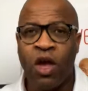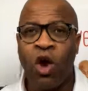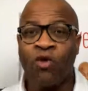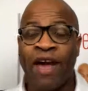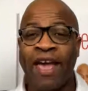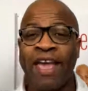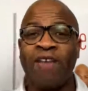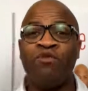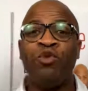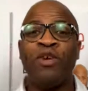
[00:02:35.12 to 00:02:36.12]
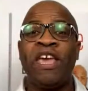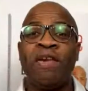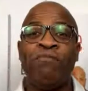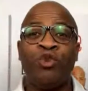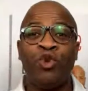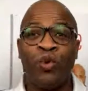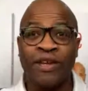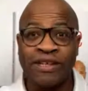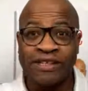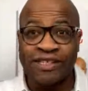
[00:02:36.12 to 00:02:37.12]
Okay, if you keep
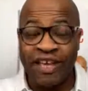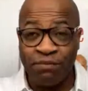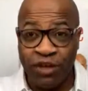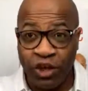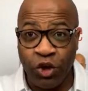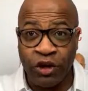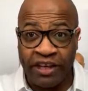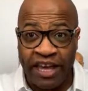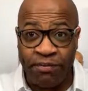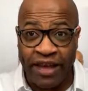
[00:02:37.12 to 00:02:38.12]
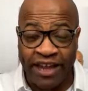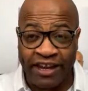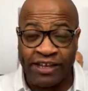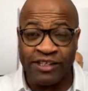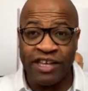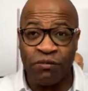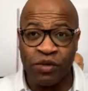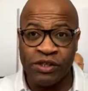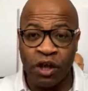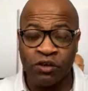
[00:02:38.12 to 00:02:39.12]
doing the same thing, you're going to keep getting the same
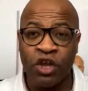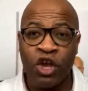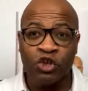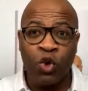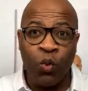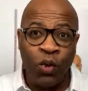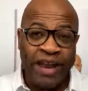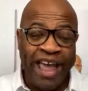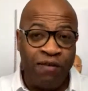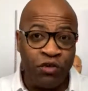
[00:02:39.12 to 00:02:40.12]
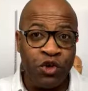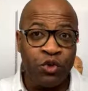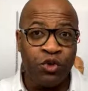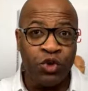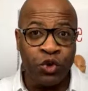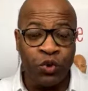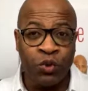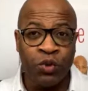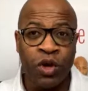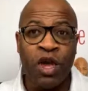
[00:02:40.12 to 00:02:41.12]
result. So, whatever you
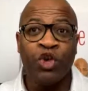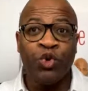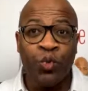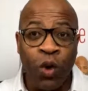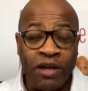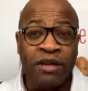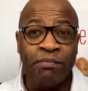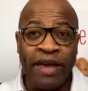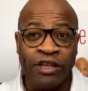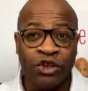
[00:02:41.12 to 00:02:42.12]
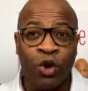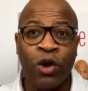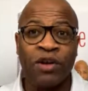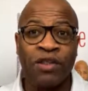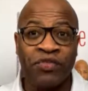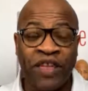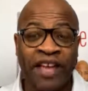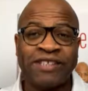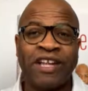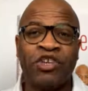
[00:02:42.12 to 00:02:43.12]
do, you want to make sure the
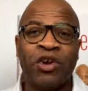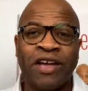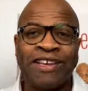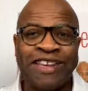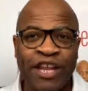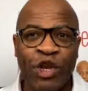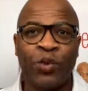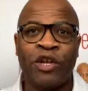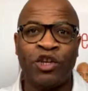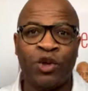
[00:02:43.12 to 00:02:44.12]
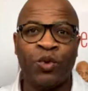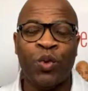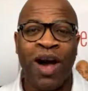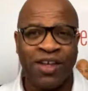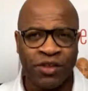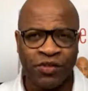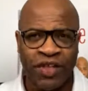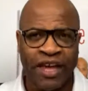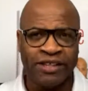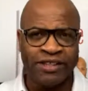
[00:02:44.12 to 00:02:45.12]
things that you're continuing to do are the
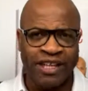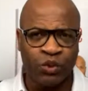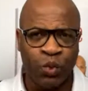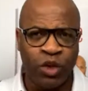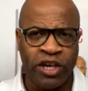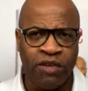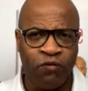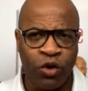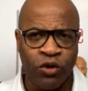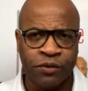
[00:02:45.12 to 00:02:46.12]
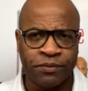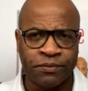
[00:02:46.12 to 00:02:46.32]
things that's working for you.